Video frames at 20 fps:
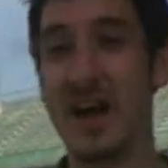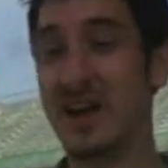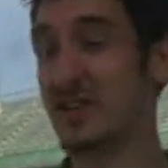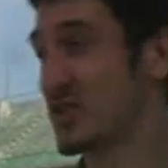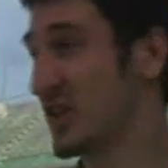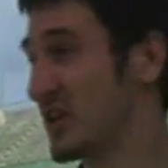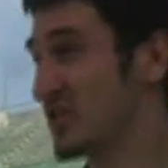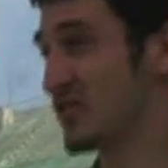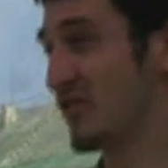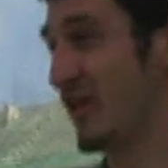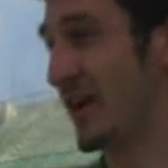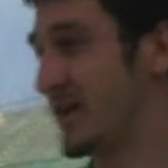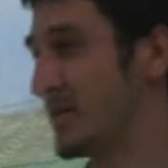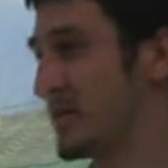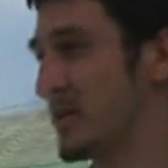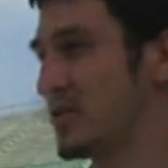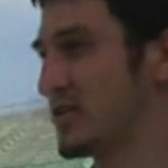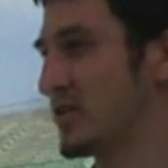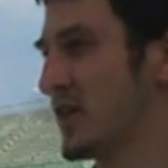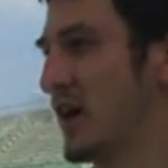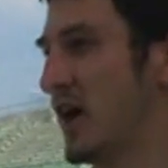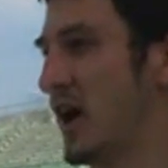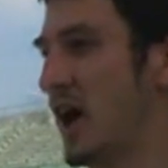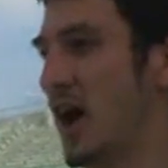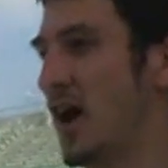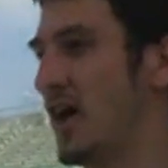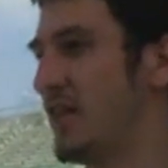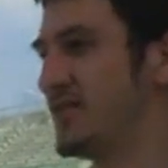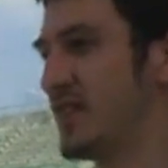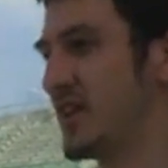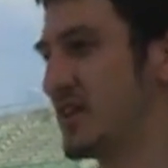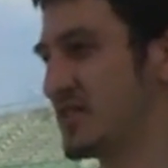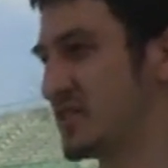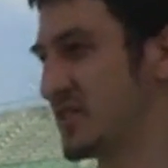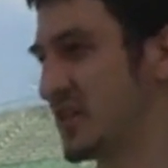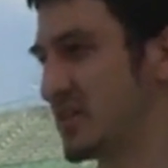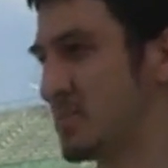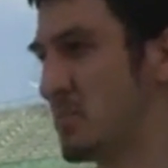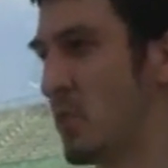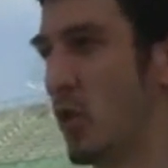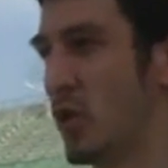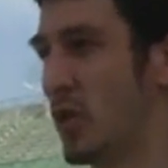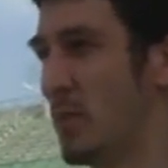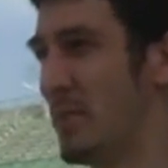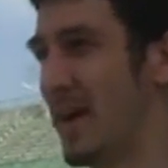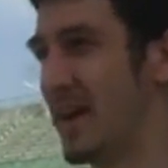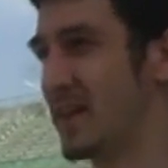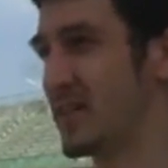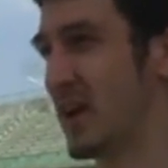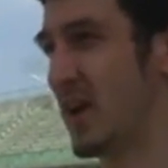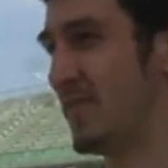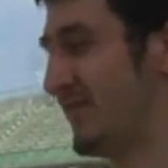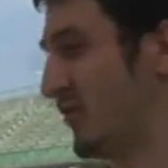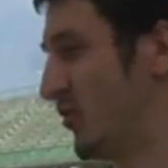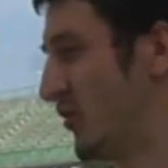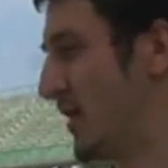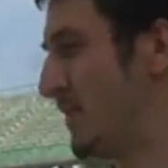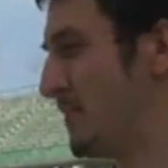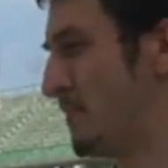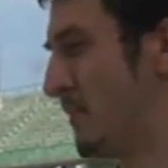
it's great because this more than makes up for it.